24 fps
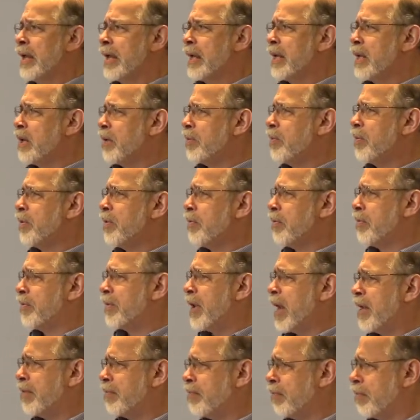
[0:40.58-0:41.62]
you know, we, have
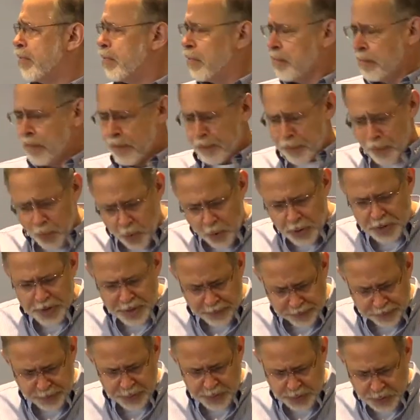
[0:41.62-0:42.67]
got four
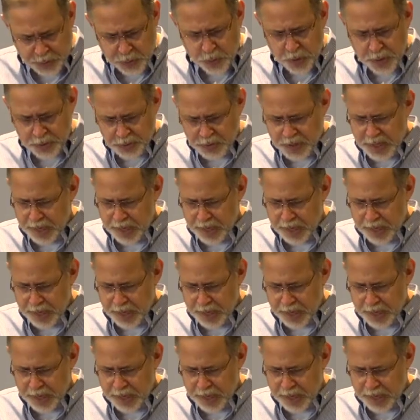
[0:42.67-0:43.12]
different soils.